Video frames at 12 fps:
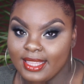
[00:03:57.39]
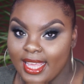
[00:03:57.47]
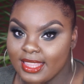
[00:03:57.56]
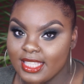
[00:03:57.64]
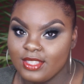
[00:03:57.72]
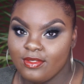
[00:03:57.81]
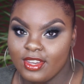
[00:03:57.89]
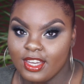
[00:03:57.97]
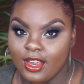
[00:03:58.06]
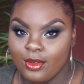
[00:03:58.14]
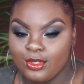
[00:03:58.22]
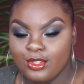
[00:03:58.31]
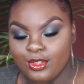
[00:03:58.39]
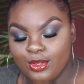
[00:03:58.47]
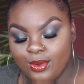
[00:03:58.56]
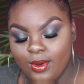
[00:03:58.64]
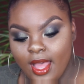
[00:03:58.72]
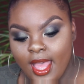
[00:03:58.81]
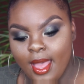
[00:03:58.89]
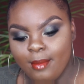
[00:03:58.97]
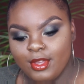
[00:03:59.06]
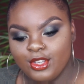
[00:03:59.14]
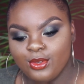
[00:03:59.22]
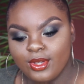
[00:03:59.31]
Like this video too.
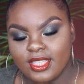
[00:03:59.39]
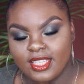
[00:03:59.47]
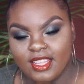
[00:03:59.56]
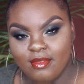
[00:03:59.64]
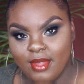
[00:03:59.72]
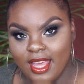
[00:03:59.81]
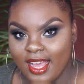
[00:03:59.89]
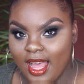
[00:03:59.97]
Be sure to leave me a